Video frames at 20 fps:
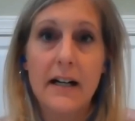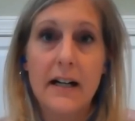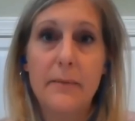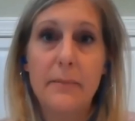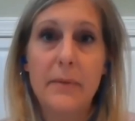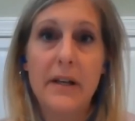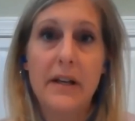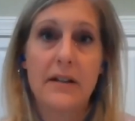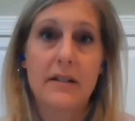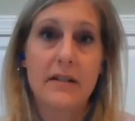
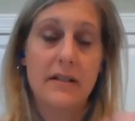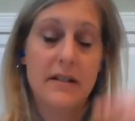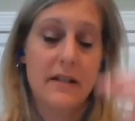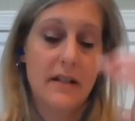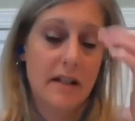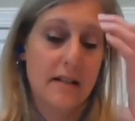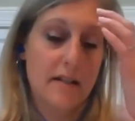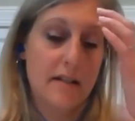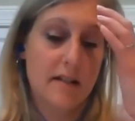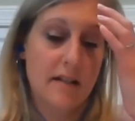because
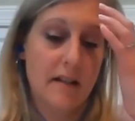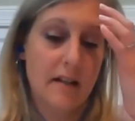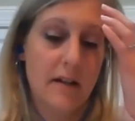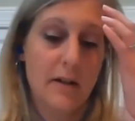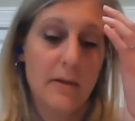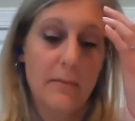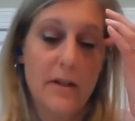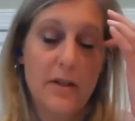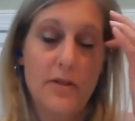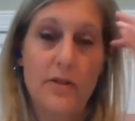it's going
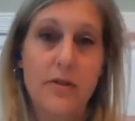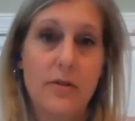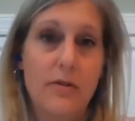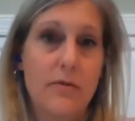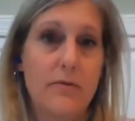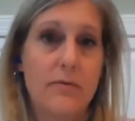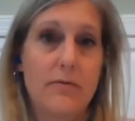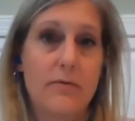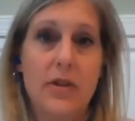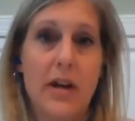to be
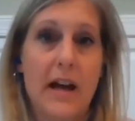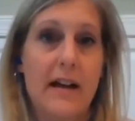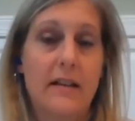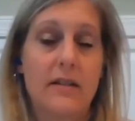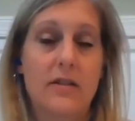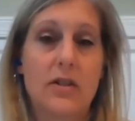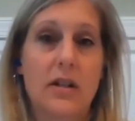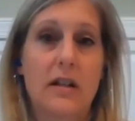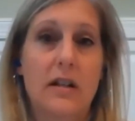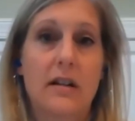too
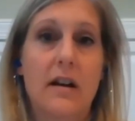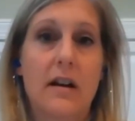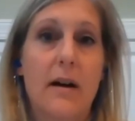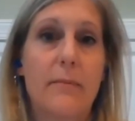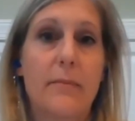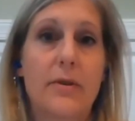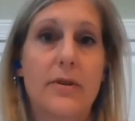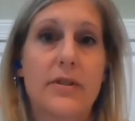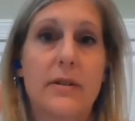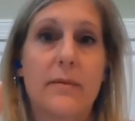challenging and
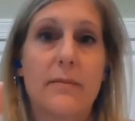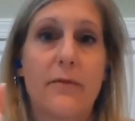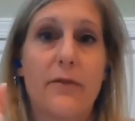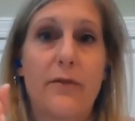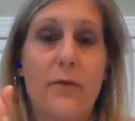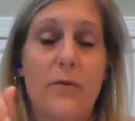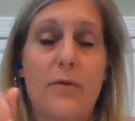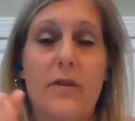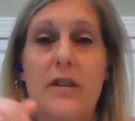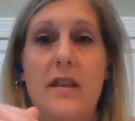cumbersome
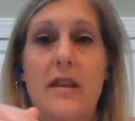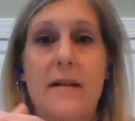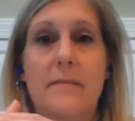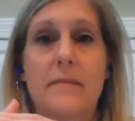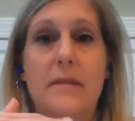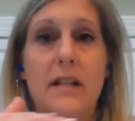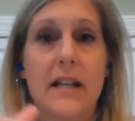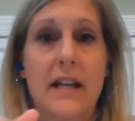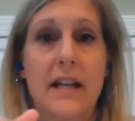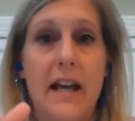for
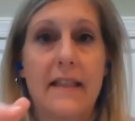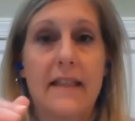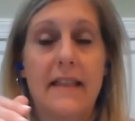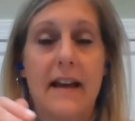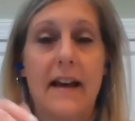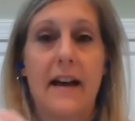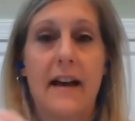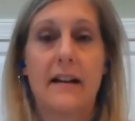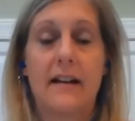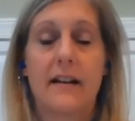them to get
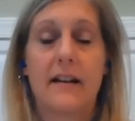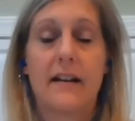that